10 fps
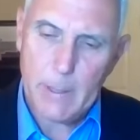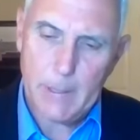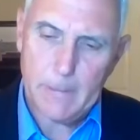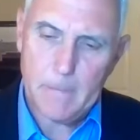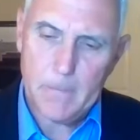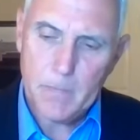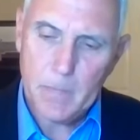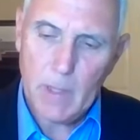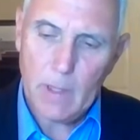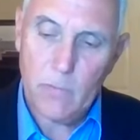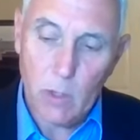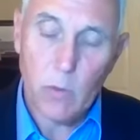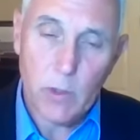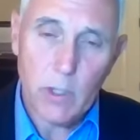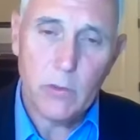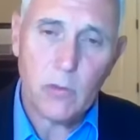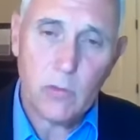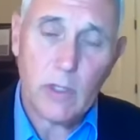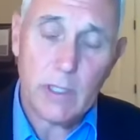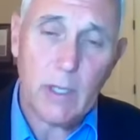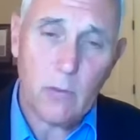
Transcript: um, there were those who said